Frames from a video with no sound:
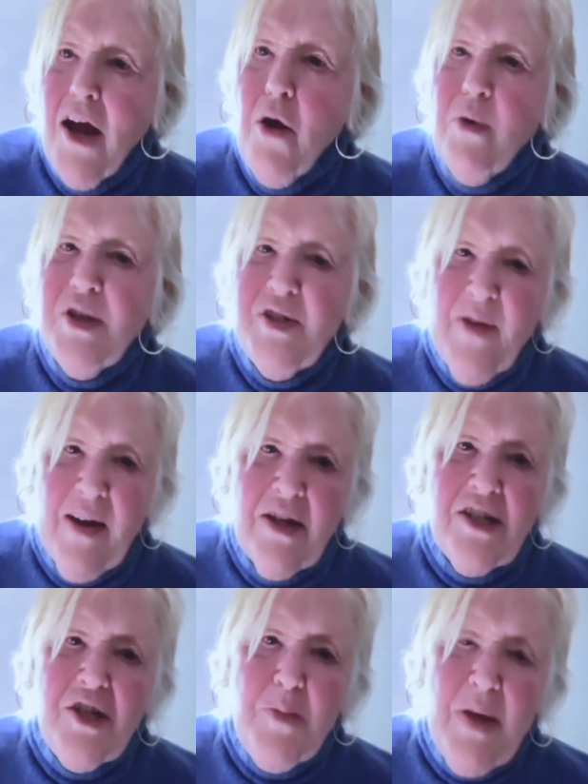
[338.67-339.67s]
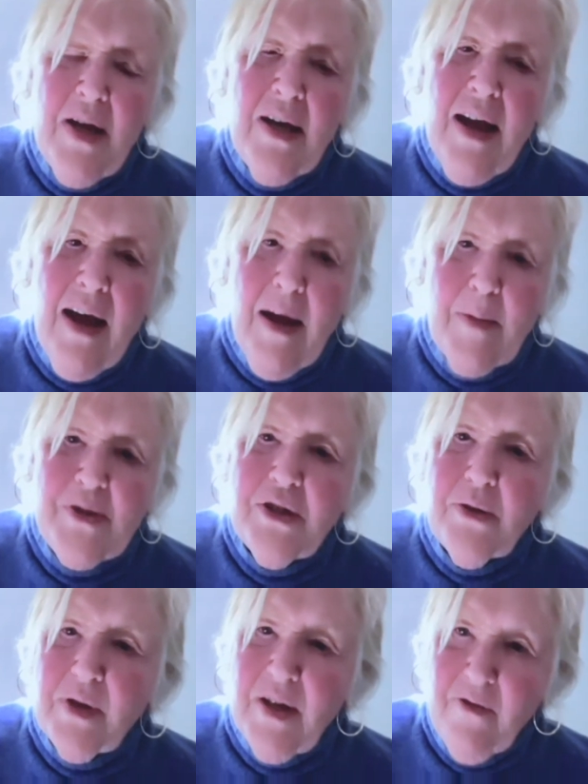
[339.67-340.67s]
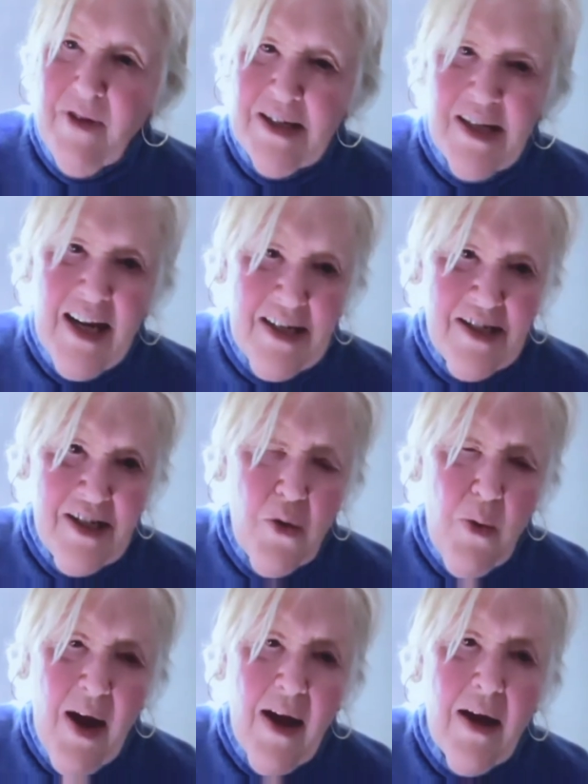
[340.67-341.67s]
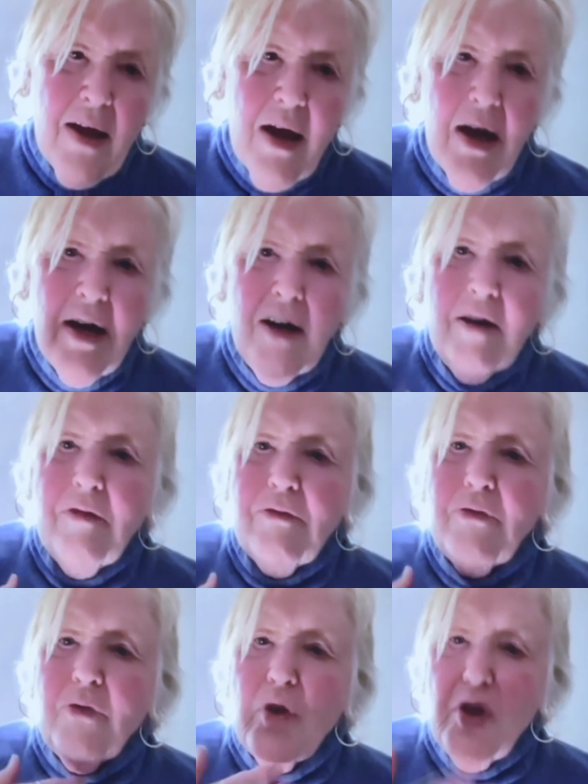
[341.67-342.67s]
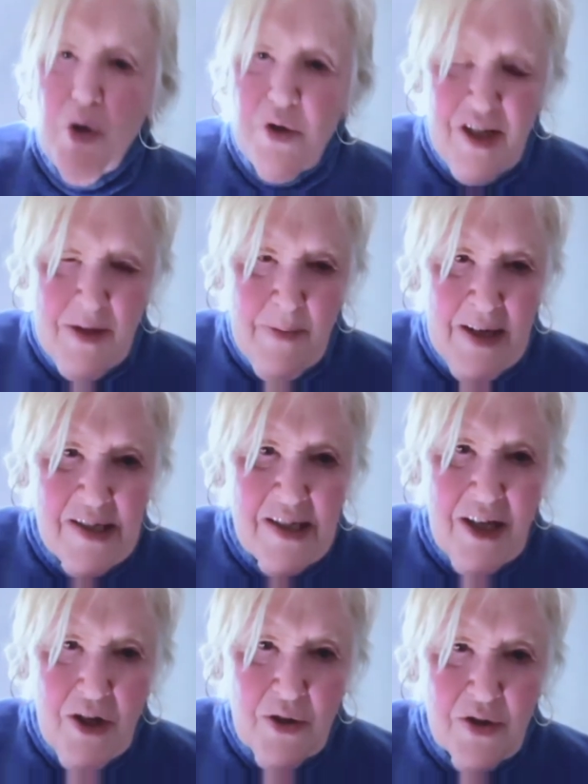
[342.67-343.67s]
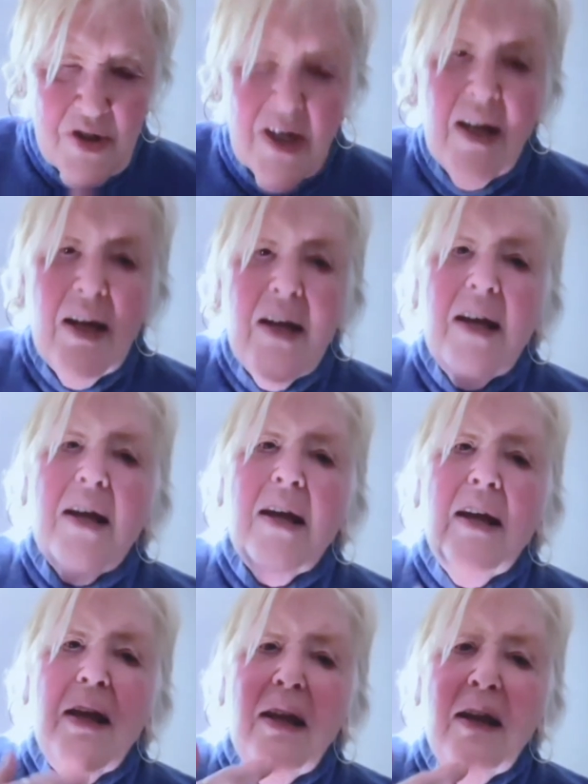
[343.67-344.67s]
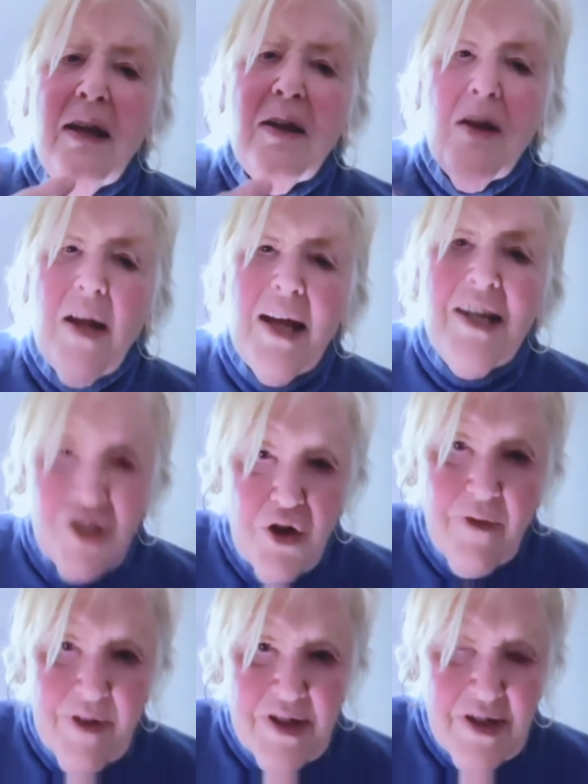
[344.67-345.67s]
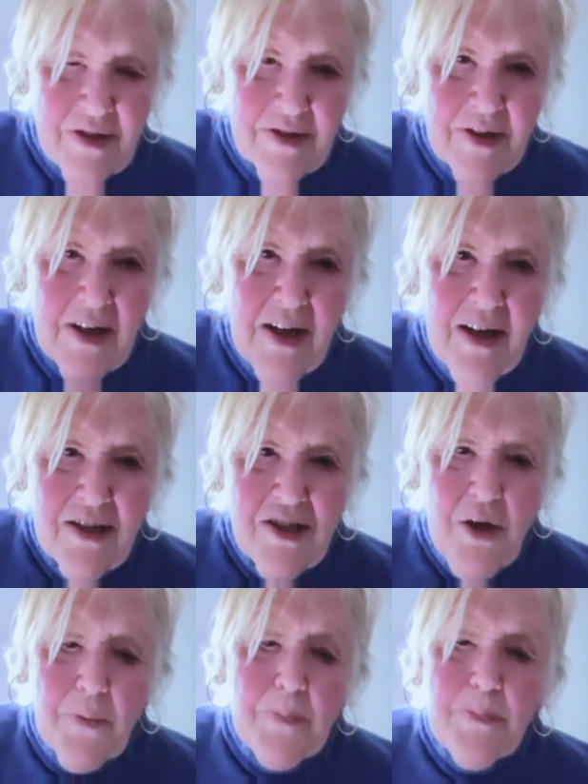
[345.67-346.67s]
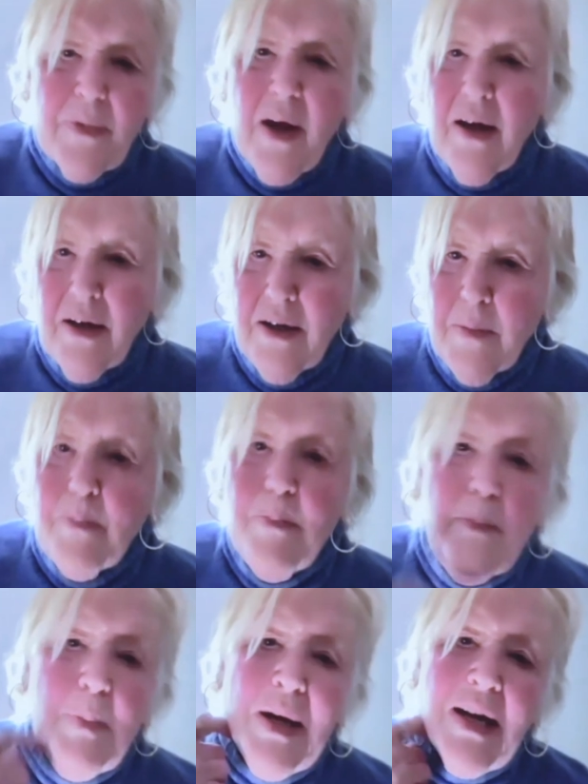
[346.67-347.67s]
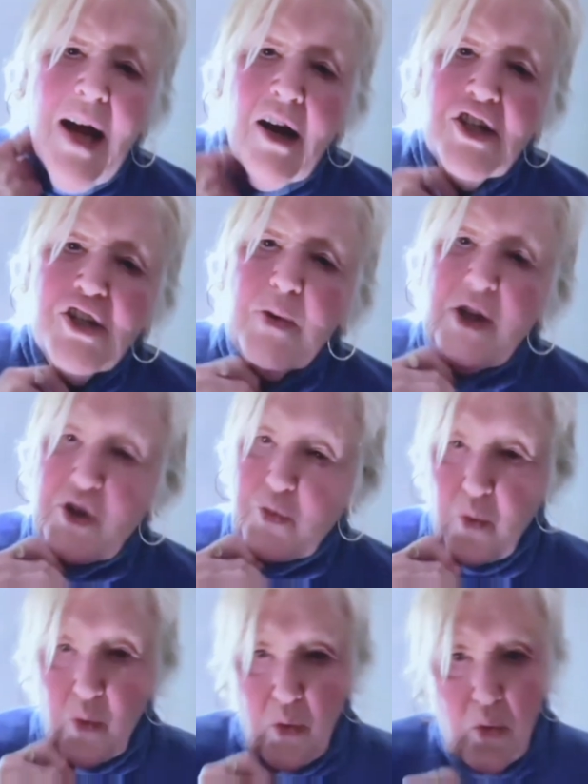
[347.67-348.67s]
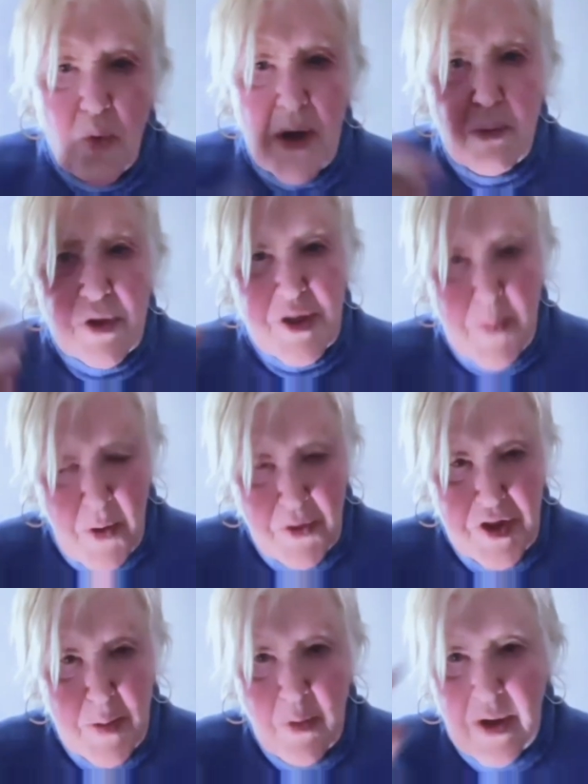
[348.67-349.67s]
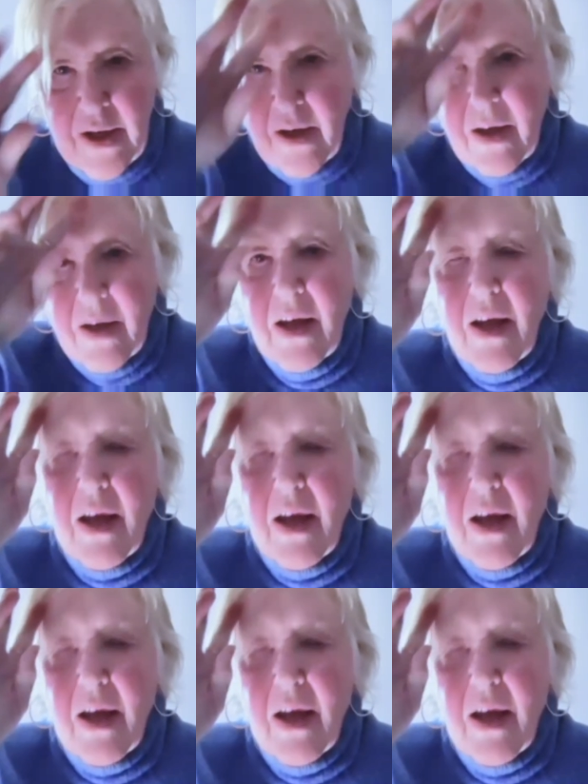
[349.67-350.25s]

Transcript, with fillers: always found it to be an absolutely fantastic way of using my skills in service. So, but ArtsReach, we were supposed to bring